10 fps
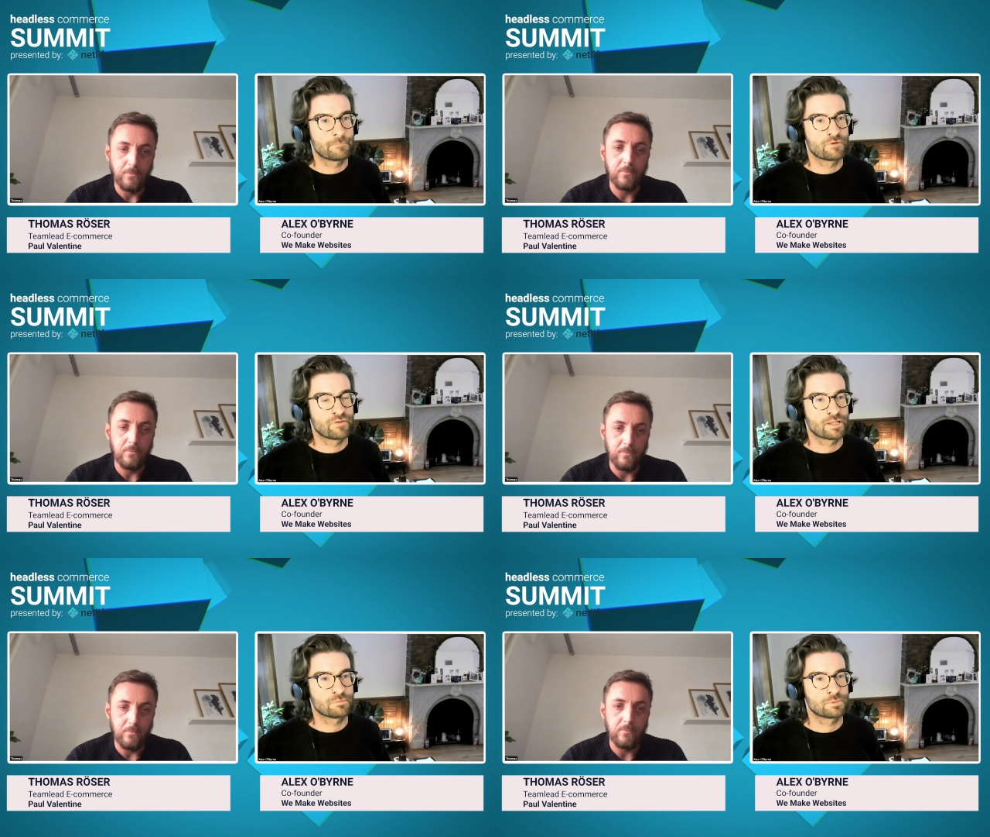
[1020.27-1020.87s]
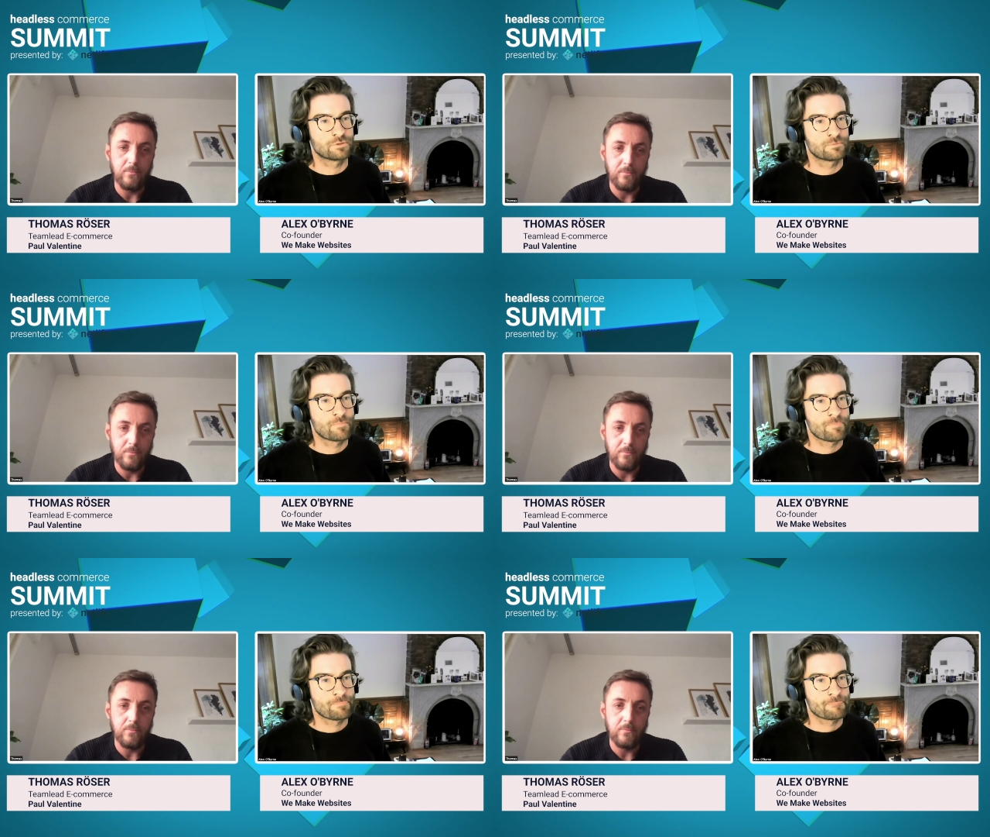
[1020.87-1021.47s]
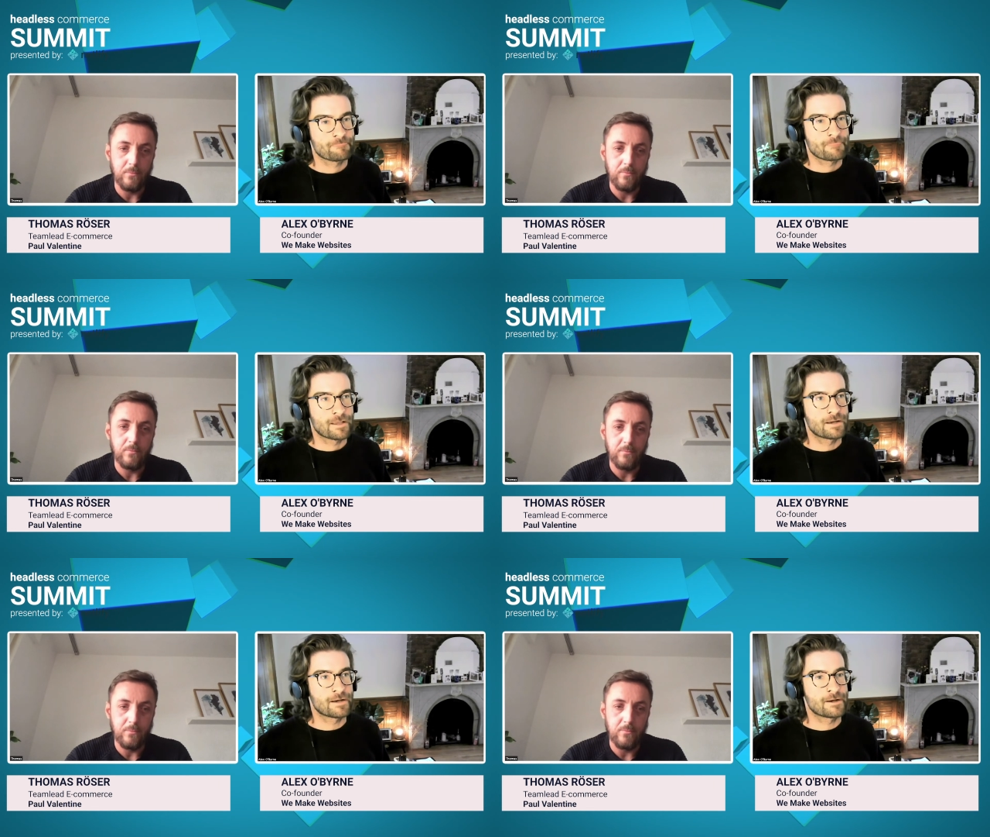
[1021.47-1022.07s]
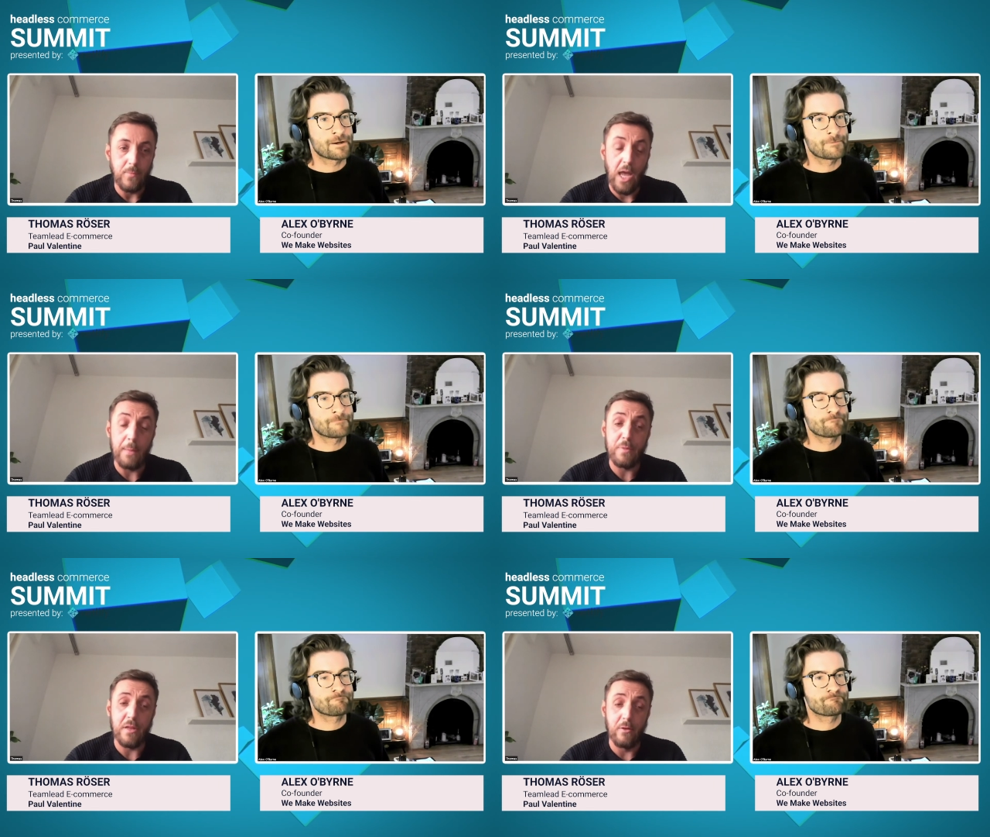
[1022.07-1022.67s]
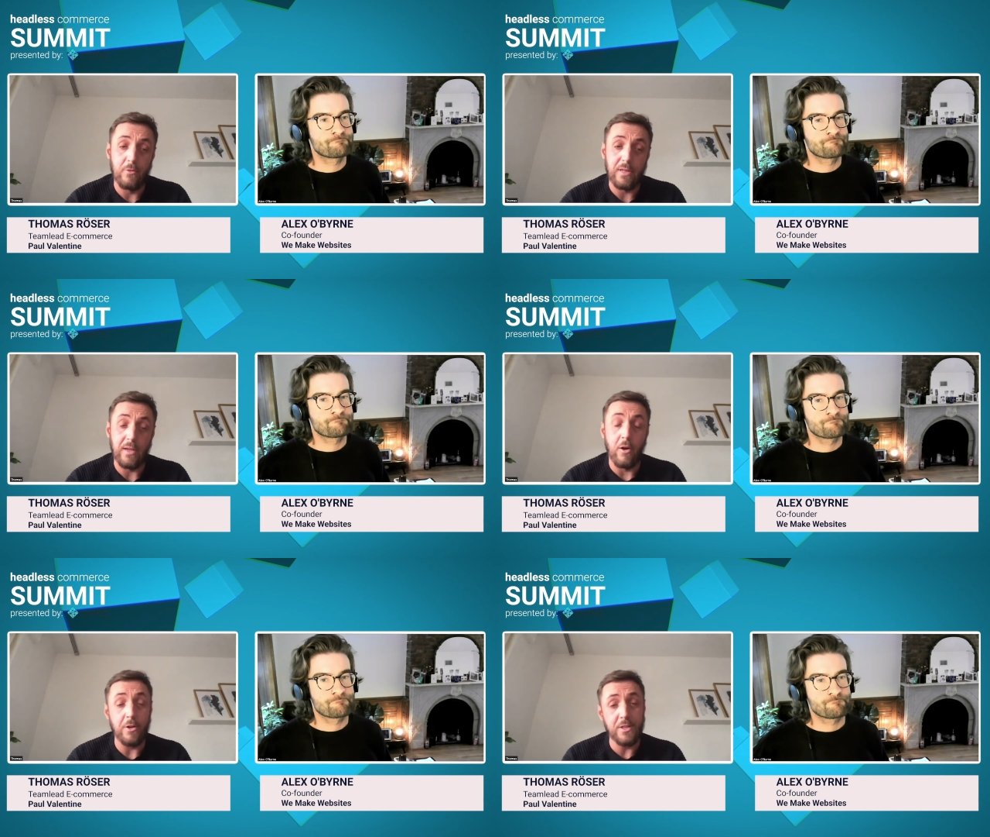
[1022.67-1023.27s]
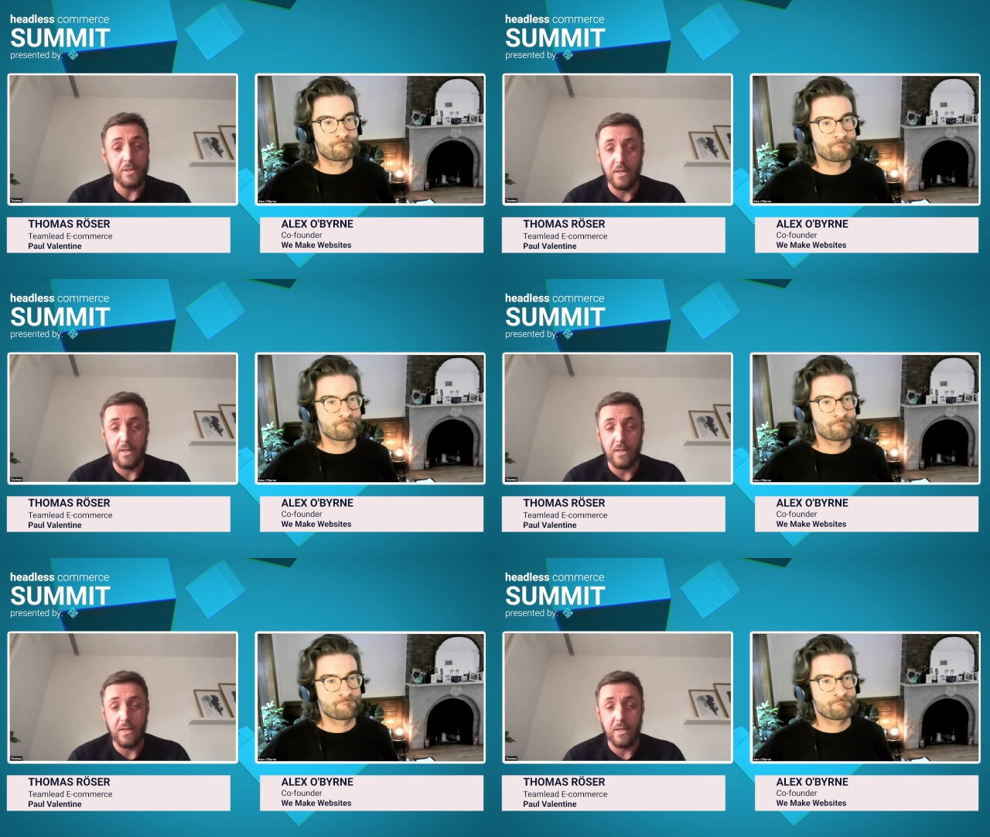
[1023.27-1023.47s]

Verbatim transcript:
Speaker 1: available um, Absolutely. Auditing,